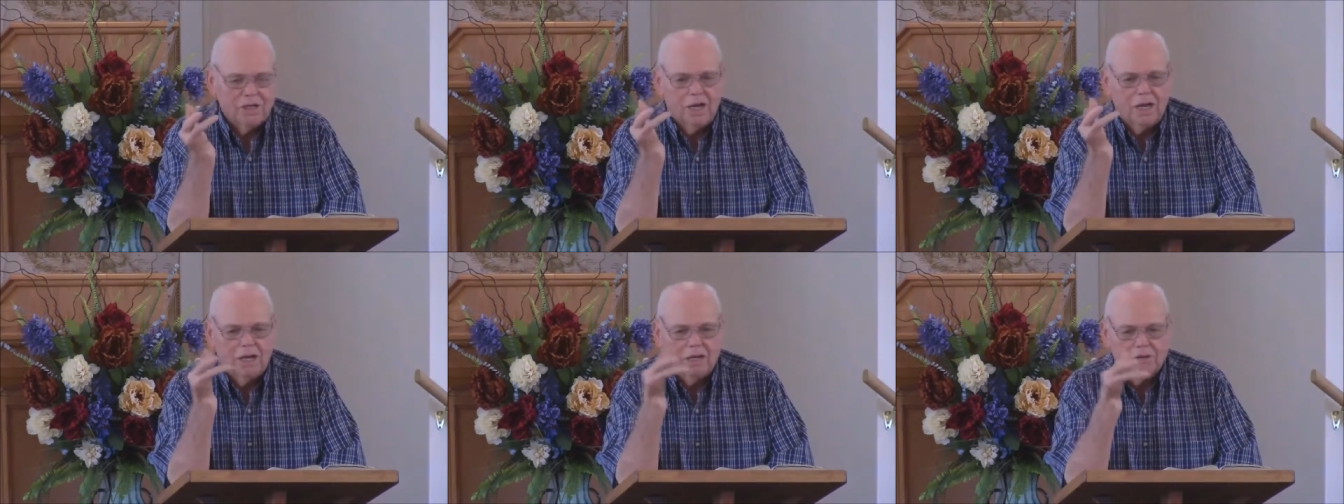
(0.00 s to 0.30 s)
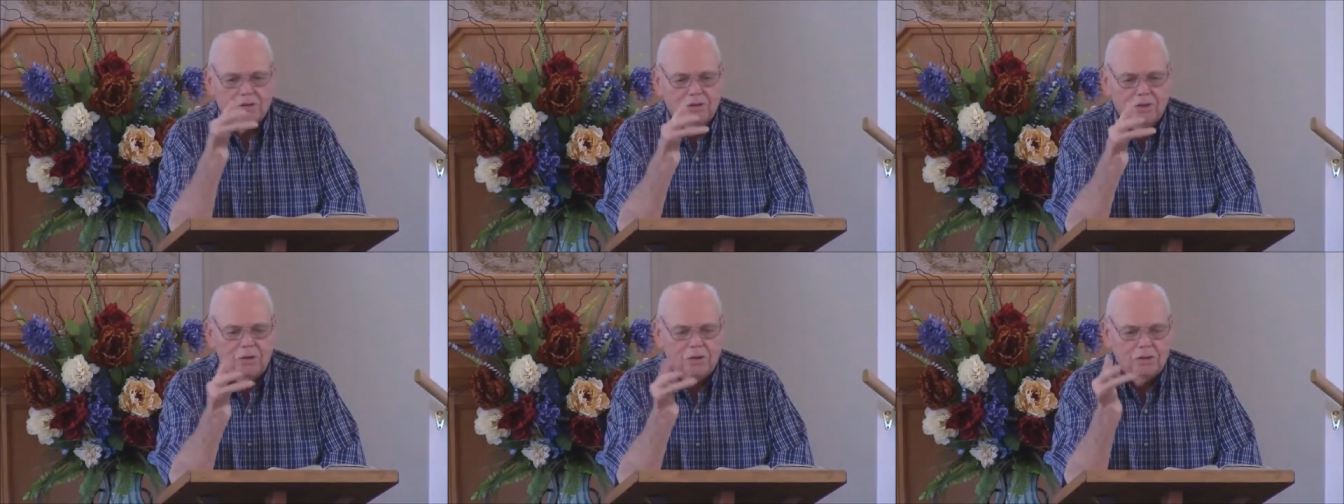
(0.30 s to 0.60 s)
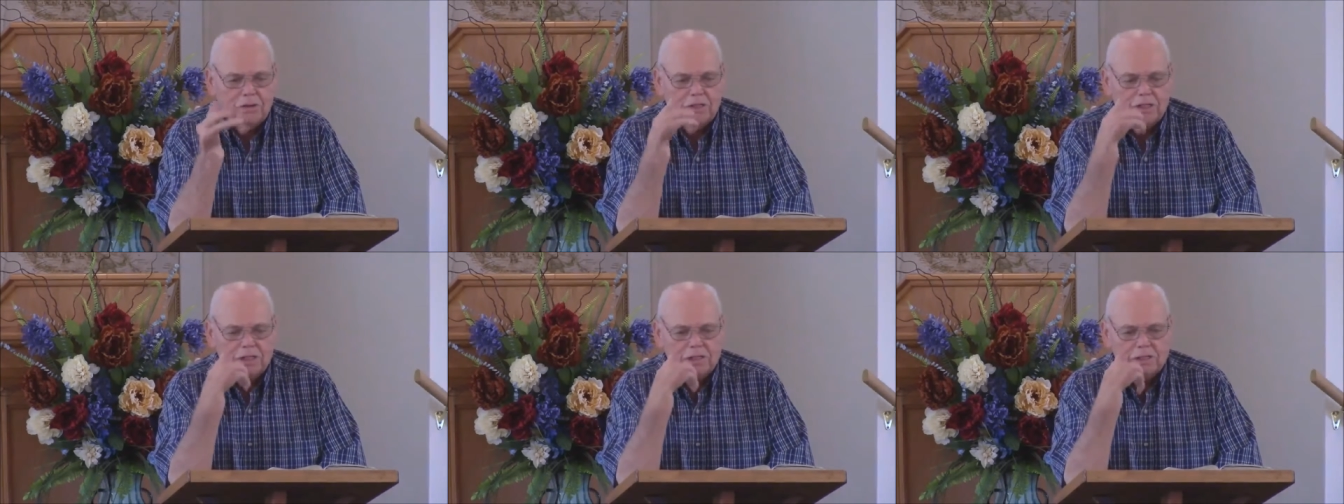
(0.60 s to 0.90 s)
I thought
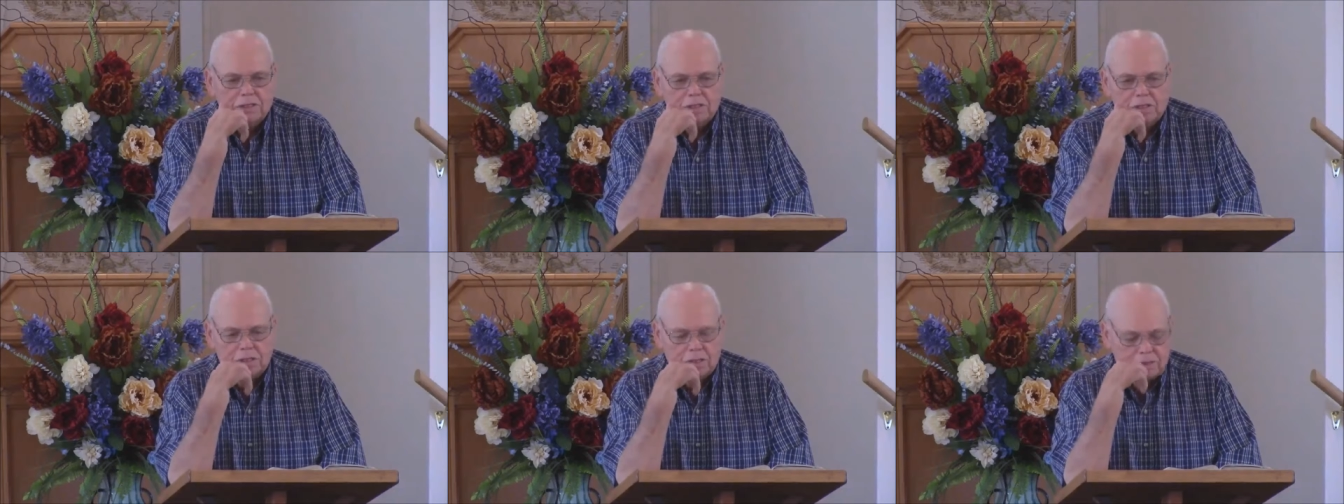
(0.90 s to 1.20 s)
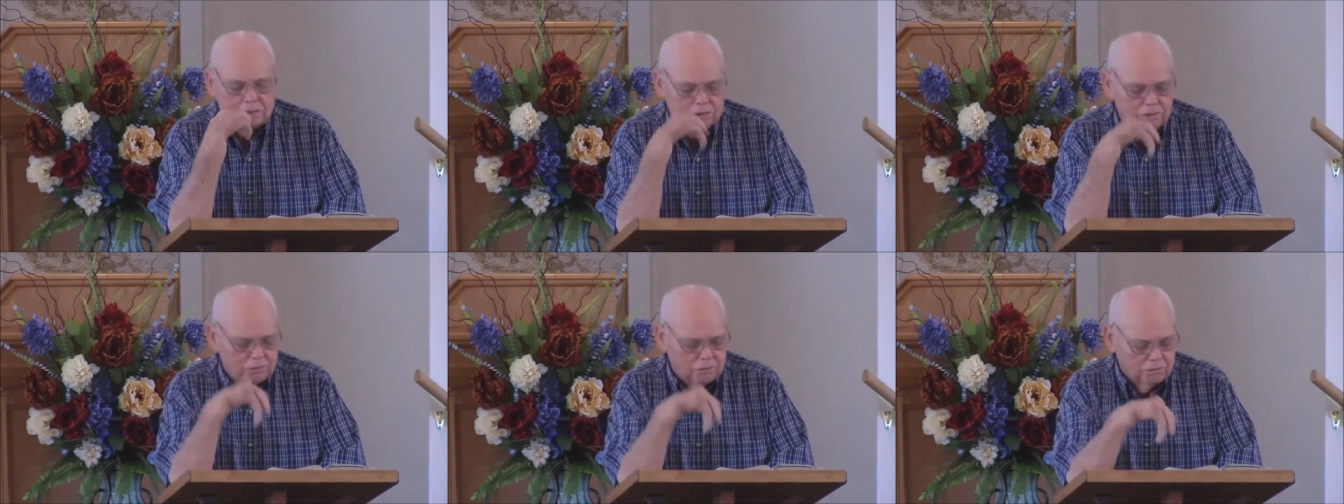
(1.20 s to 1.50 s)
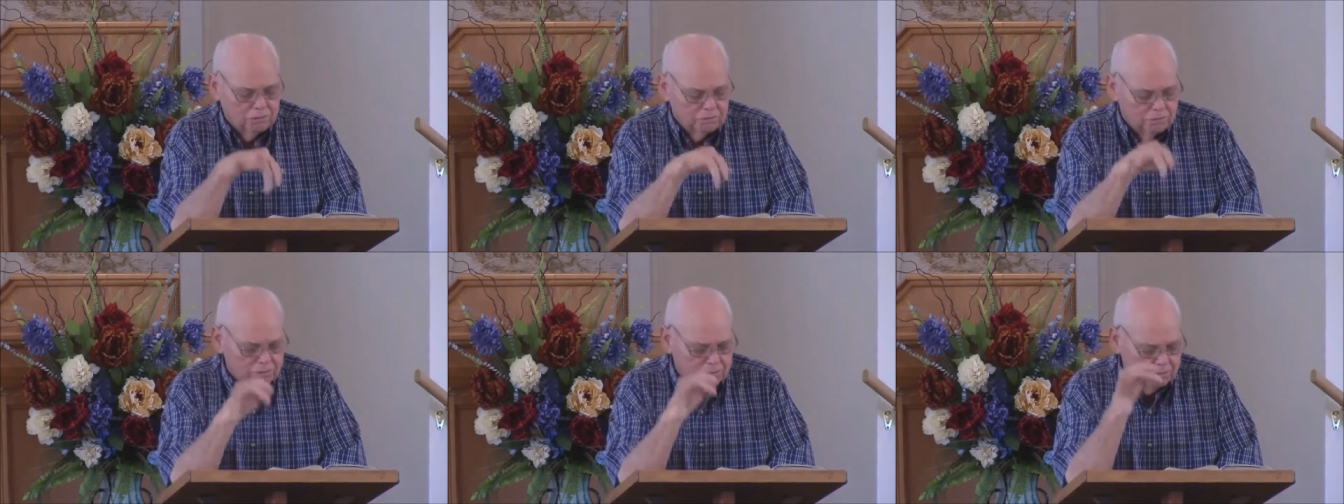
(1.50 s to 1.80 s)
of this
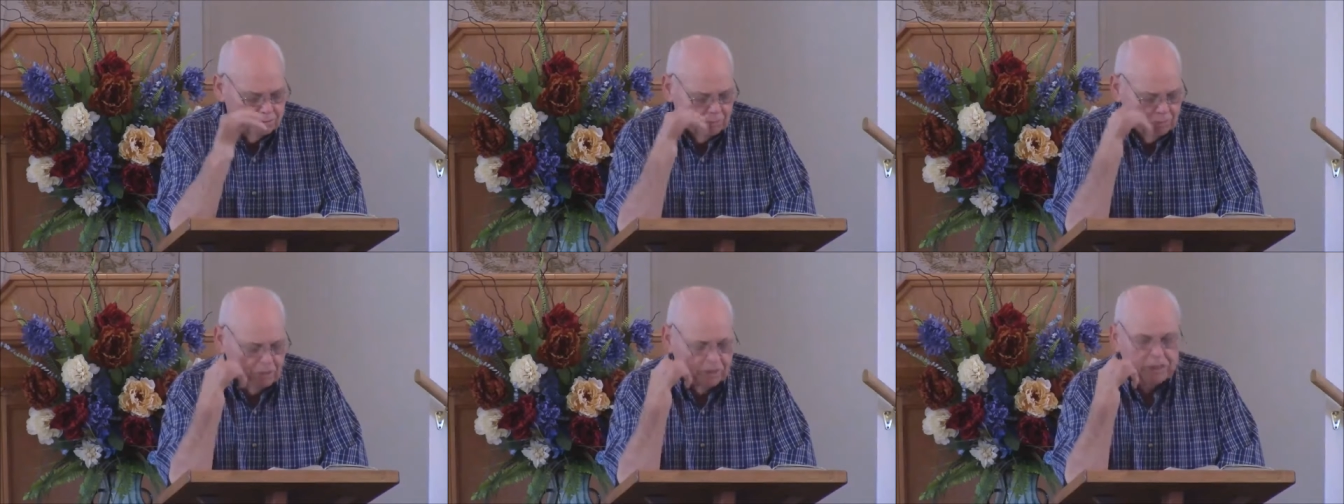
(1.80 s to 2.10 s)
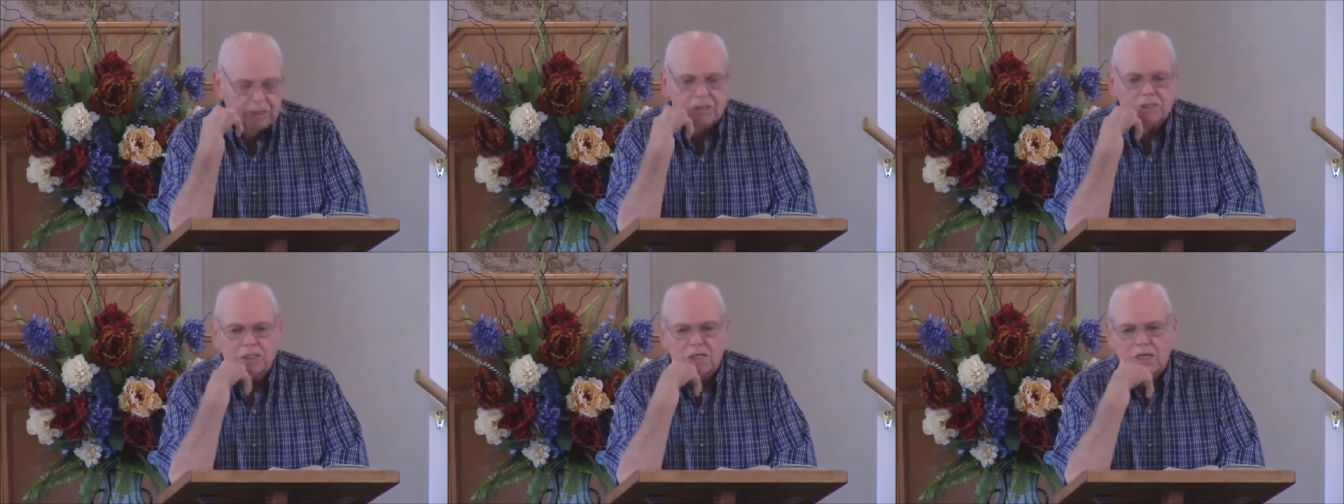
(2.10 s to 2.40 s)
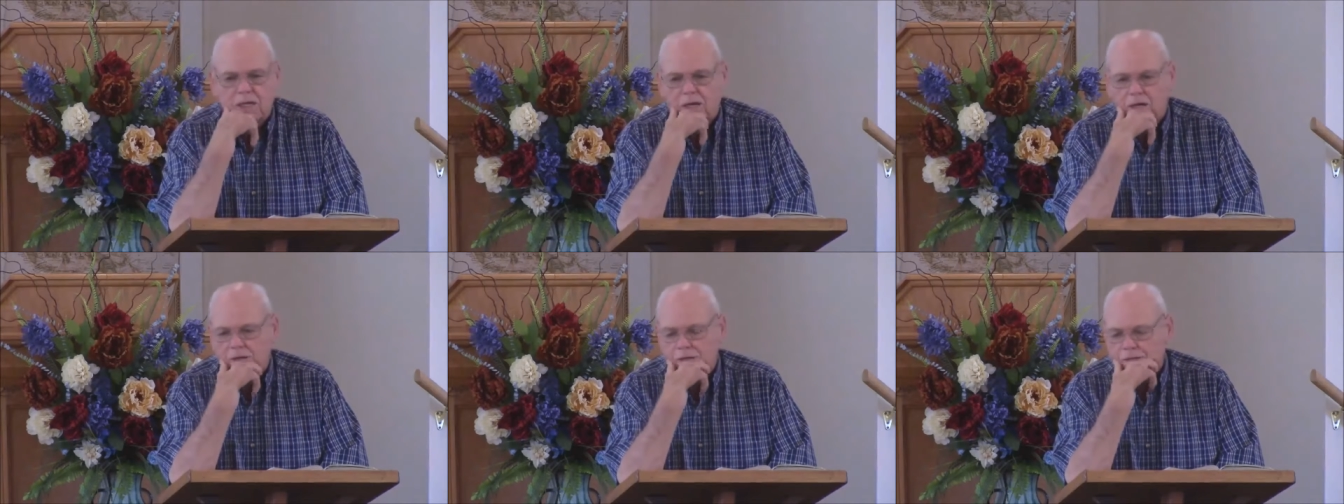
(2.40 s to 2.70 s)
to bring this
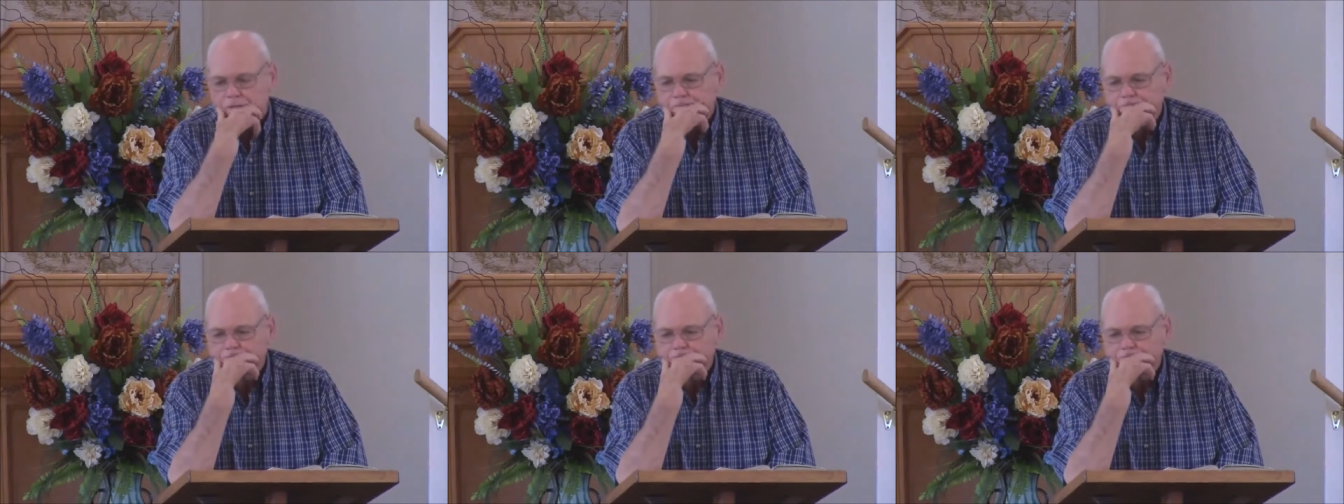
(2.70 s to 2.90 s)
out.